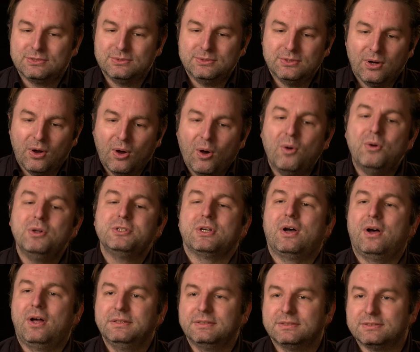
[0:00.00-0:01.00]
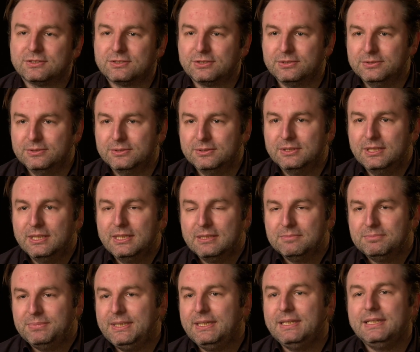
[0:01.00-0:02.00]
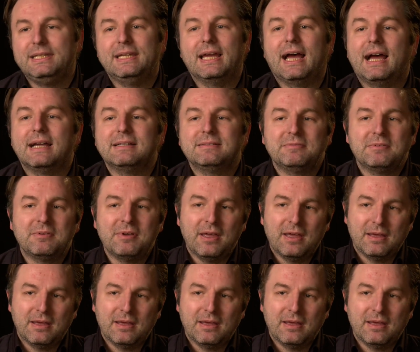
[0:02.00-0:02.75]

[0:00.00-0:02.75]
to hold on to being young,